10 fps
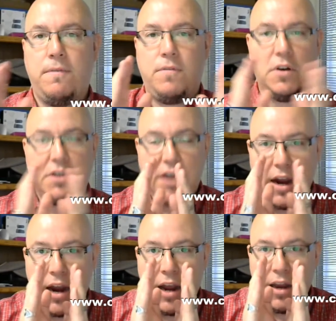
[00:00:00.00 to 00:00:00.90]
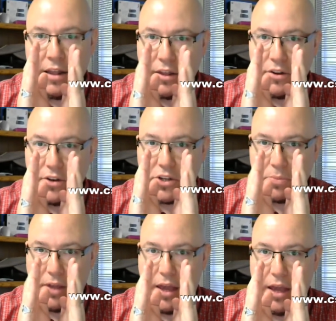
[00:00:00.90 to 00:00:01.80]
for a tiny little
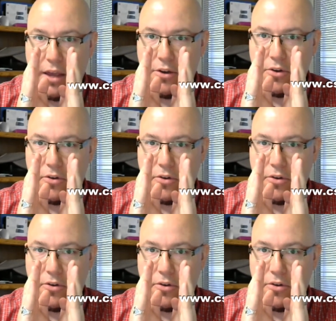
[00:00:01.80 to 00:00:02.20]
display